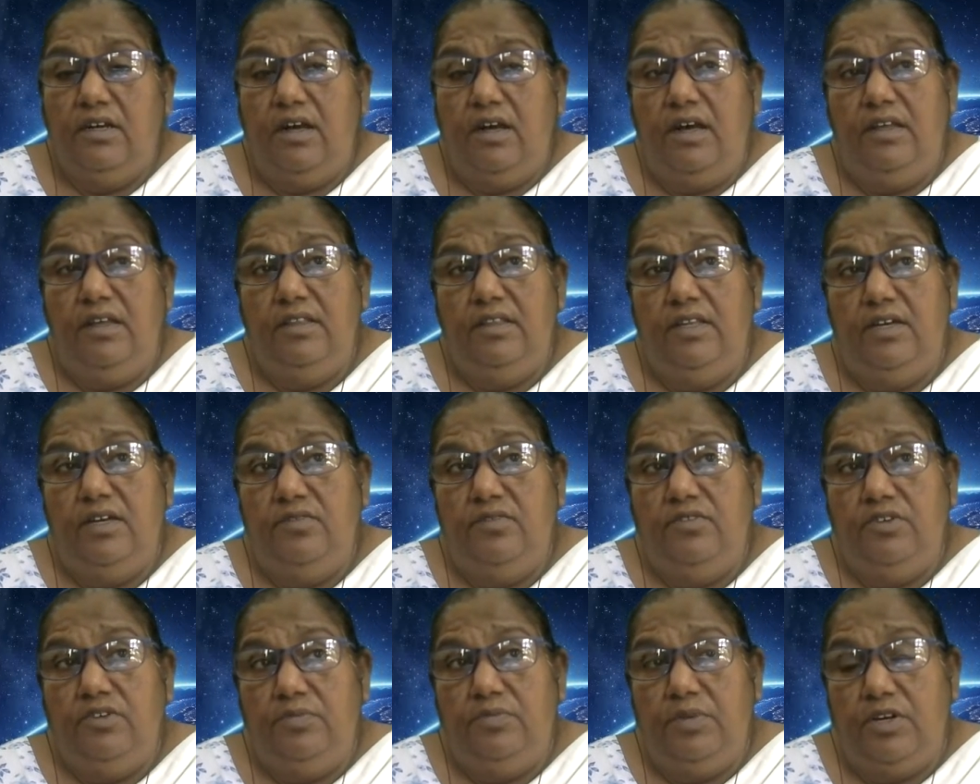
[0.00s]
and they
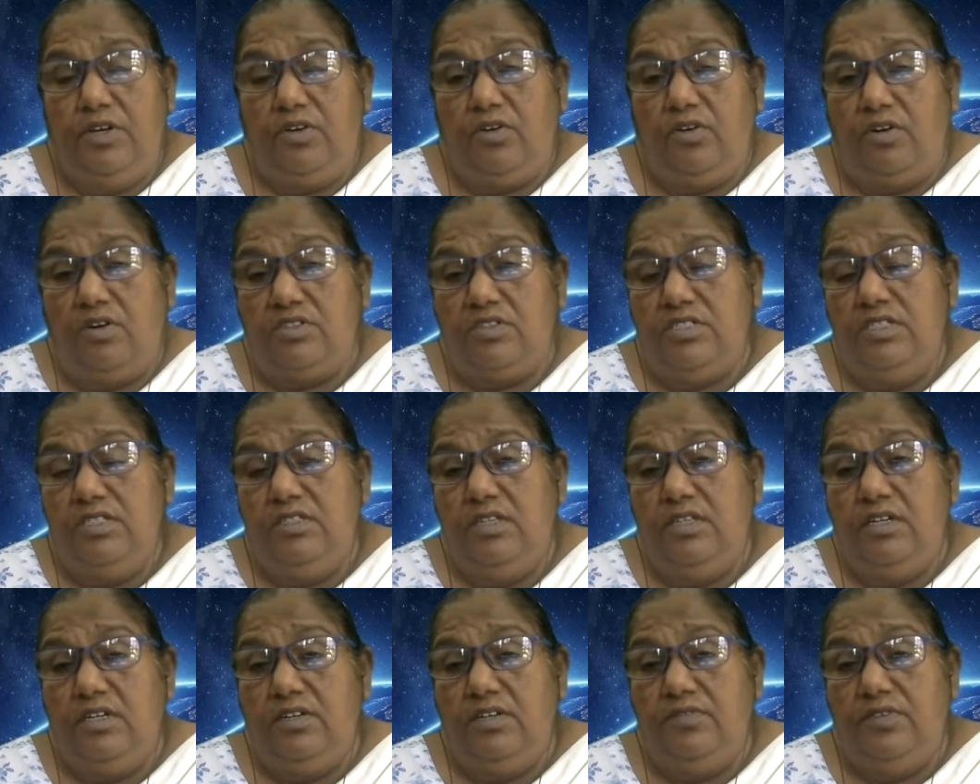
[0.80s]
would be crossing the